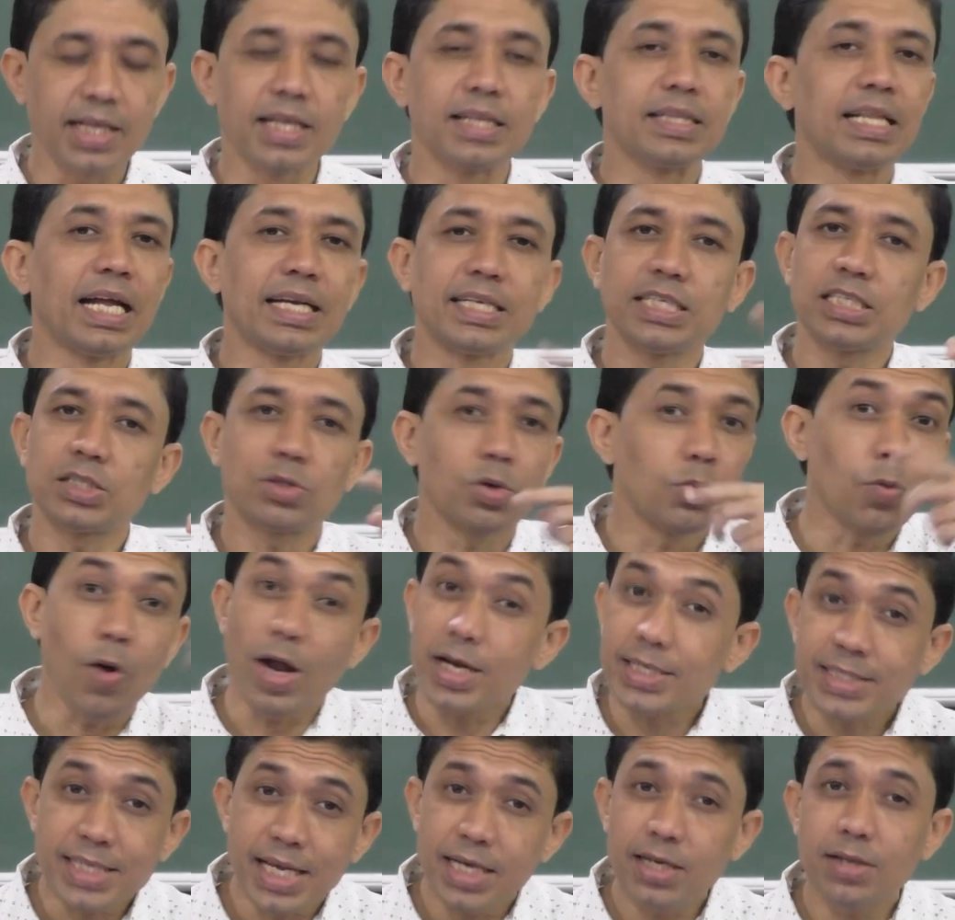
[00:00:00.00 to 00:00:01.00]
that is the
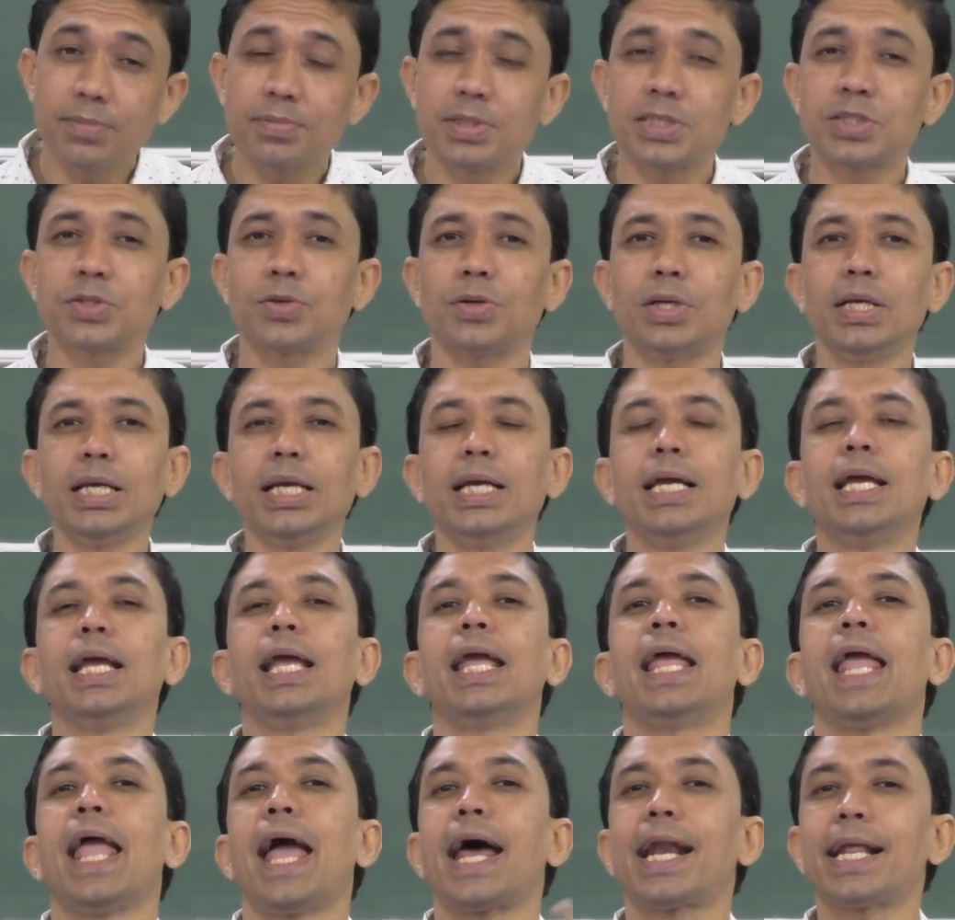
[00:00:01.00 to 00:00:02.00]
one side of the story.
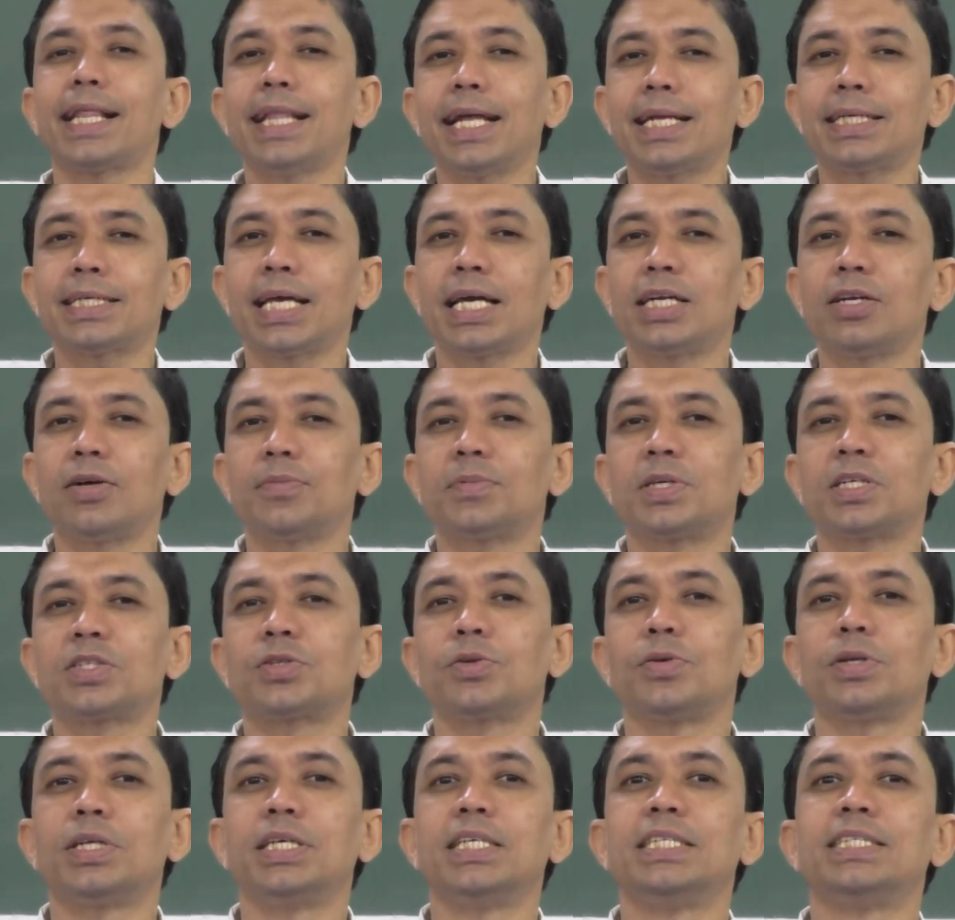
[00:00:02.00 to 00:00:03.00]
Another side of the
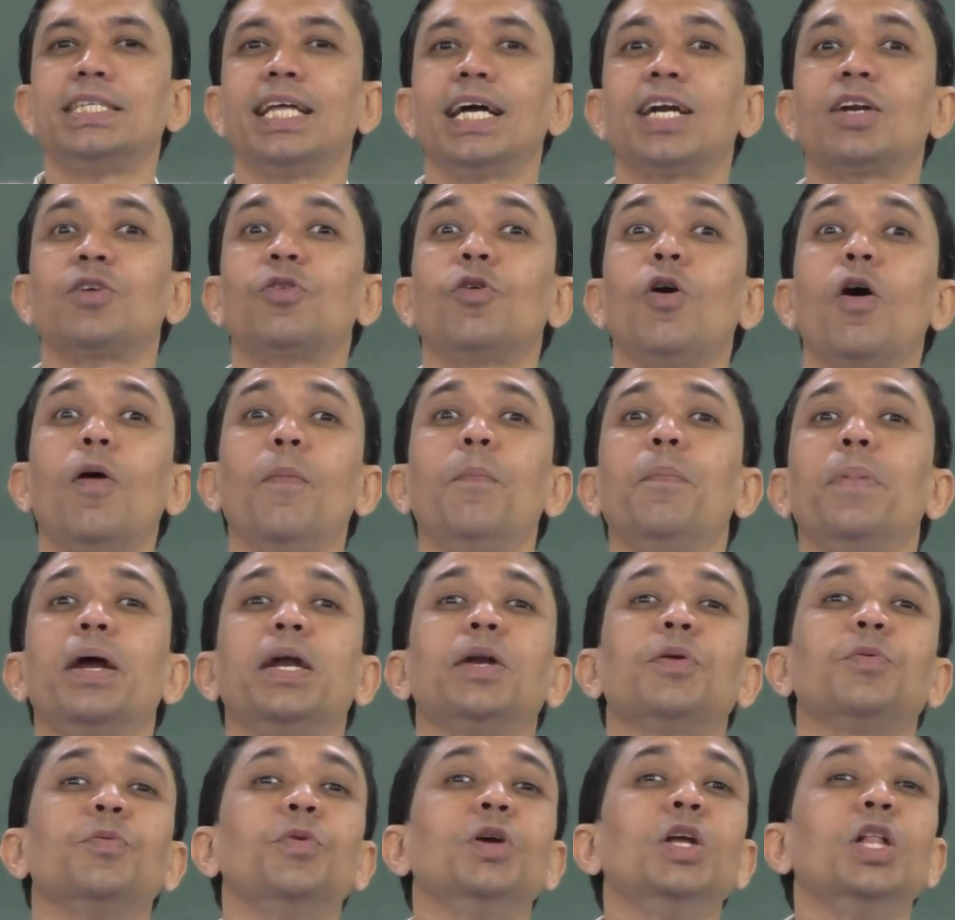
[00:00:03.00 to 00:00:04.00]
story is that
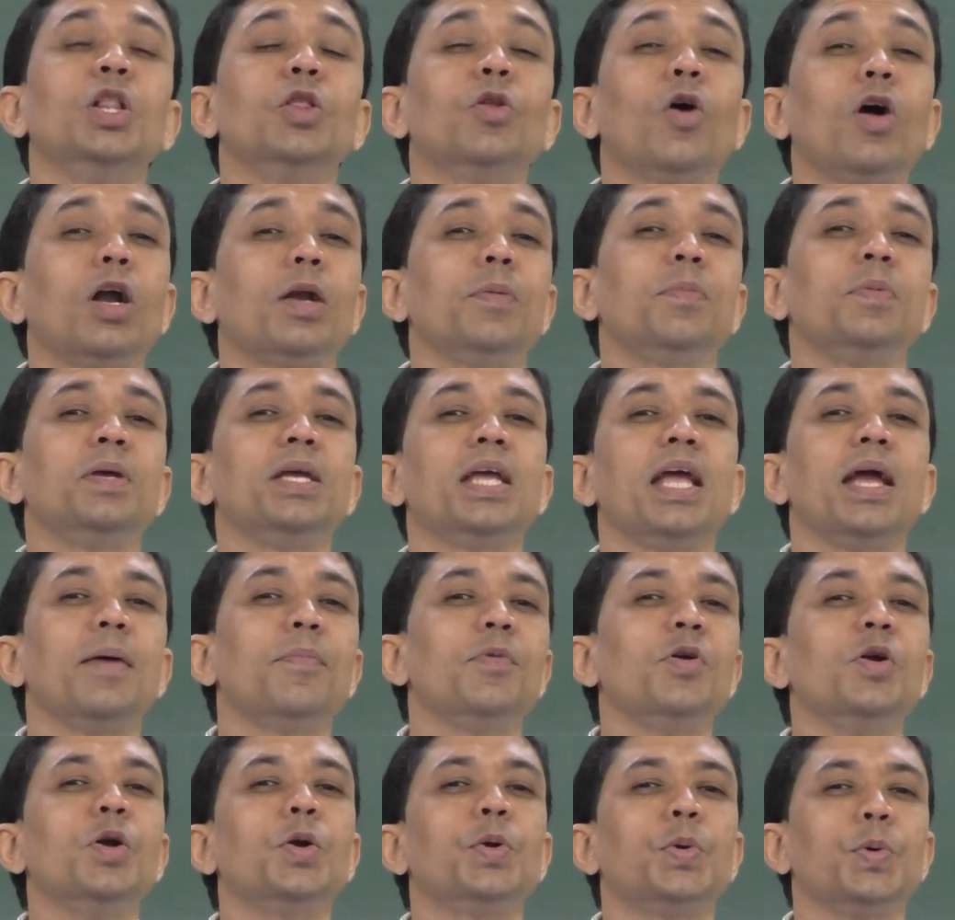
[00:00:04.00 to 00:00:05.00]
government will not be
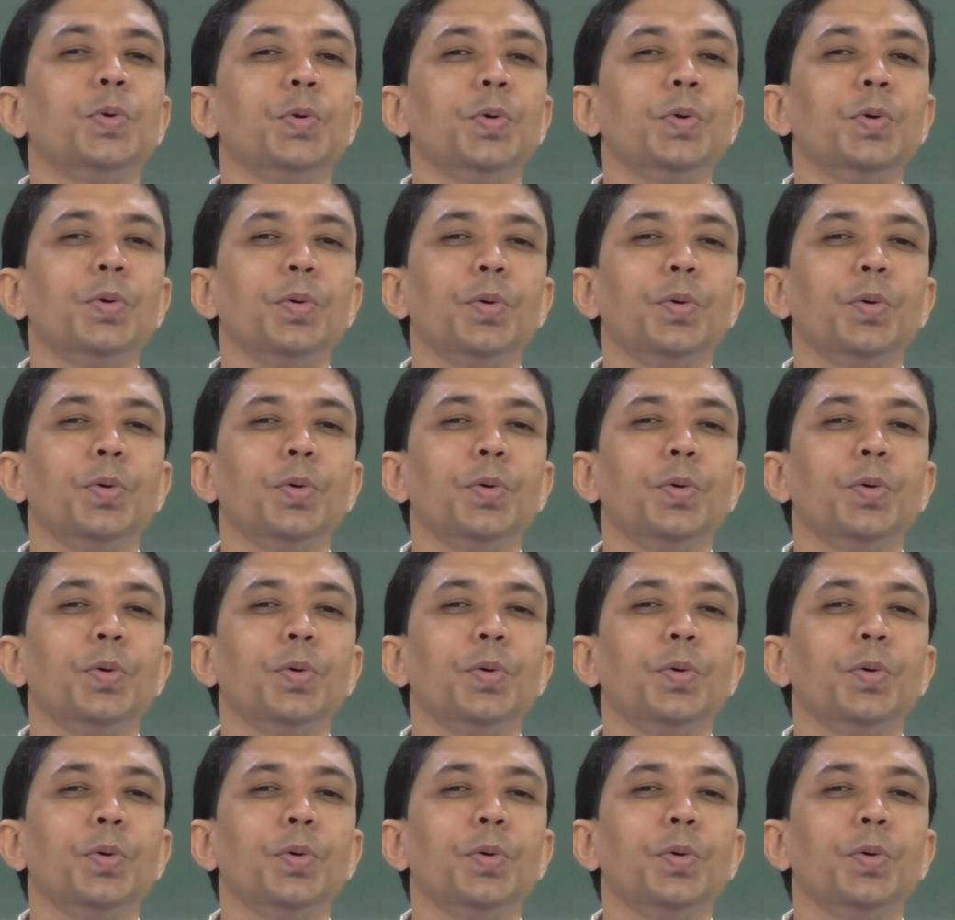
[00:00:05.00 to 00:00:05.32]
able to